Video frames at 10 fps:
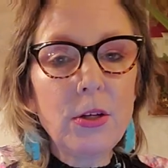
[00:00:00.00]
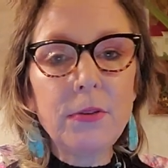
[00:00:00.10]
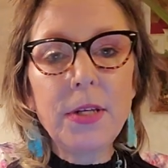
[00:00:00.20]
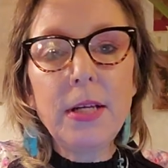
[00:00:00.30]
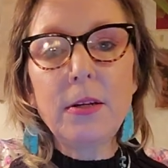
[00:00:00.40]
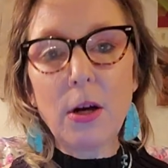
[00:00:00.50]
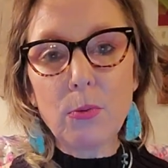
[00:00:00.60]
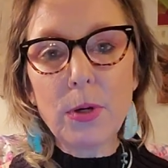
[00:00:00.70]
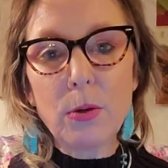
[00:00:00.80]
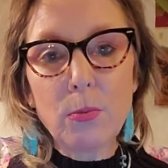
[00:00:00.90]
You'll need a
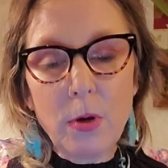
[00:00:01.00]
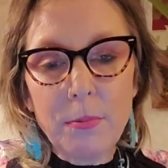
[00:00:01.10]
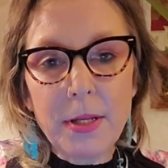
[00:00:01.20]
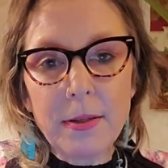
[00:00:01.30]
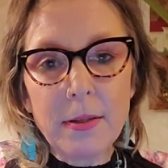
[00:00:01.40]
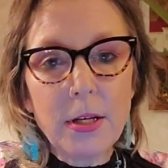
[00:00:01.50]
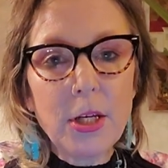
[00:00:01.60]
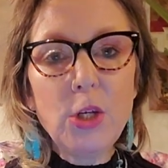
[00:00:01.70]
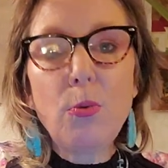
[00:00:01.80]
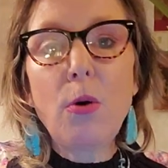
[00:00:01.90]
real woman.
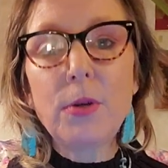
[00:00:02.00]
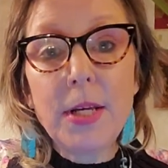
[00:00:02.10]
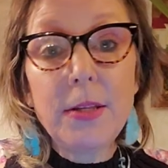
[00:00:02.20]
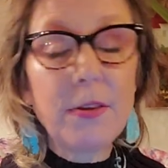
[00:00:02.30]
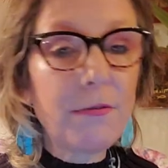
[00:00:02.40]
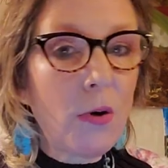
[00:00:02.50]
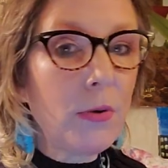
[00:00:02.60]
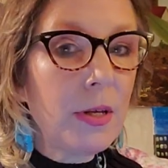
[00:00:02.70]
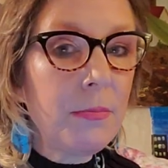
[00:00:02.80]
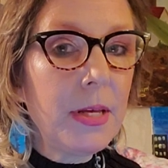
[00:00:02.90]
You won't need the
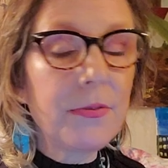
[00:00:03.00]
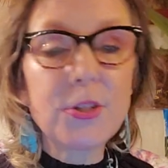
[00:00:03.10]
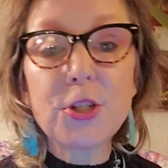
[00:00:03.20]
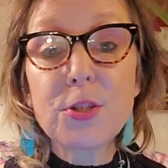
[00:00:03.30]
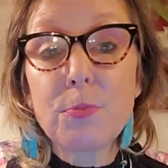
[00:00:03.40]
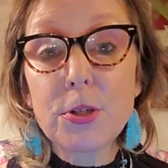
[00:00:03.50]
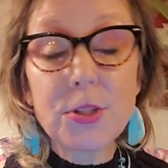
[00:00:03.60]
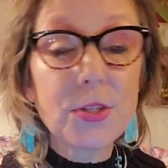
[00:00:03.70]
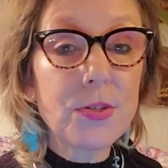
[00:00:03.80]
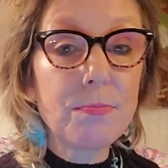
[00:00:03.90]
phony me that just
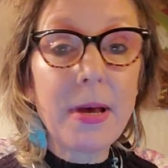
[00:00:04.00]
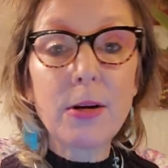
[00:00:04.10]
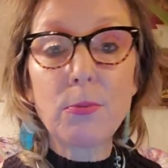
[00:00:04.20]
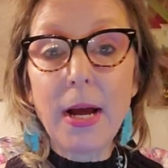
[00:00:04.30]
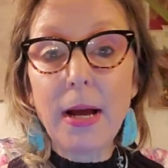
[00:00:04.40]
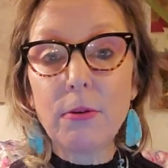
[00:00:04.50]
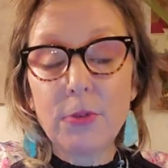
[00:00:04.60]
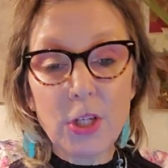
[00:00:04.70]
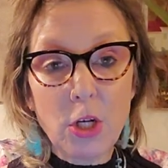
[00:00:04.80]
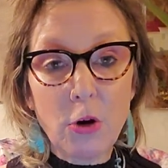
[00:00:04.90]
pushes men
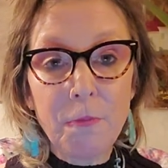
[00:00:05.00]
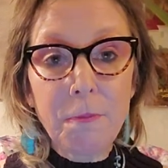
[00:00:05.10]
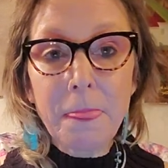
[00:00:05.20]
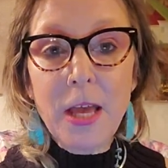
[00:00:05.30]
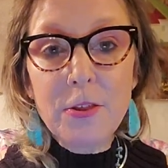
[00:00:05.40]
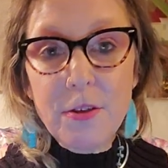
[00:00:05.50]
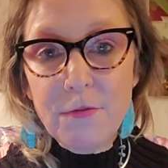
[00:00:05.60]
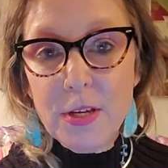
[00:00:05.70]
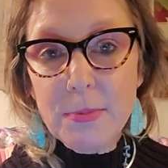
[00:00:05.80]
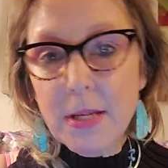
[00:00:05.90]
around. You know, the
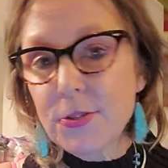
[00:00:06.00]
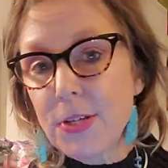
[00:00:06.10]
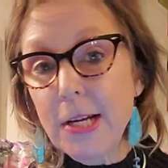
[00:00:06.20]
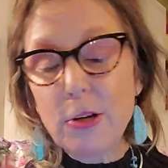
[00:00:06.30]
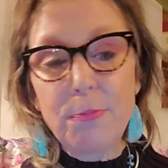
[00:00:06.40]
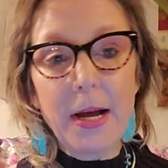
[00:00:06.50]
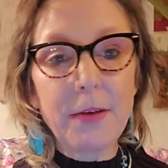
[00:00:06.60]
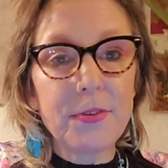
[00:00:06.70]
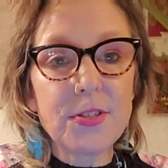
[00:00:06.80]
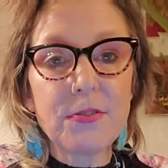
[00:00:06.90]
female
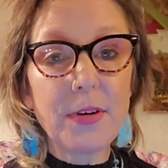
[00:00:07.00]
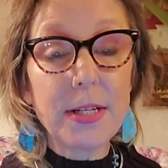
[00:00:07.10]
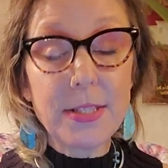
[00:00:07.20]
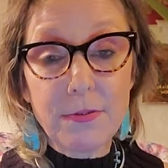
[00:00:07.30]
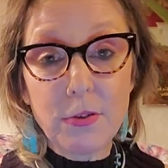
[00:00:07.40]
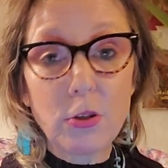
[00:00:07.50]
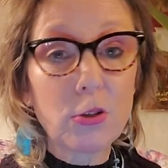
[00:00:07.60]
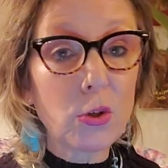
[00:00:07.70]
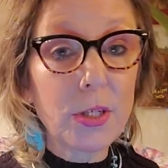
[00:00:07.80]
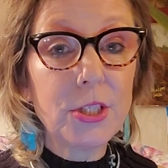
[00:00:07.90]
psychopath is a very
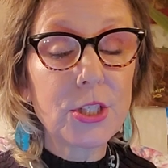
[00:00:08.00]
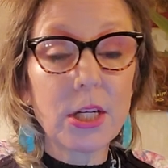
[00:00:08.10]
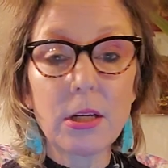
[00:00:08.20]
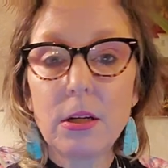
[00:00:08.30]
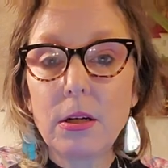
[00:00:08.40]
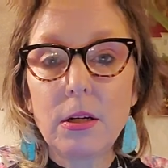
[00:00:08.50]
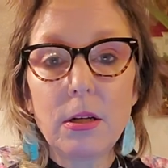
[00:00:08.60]
difficult creature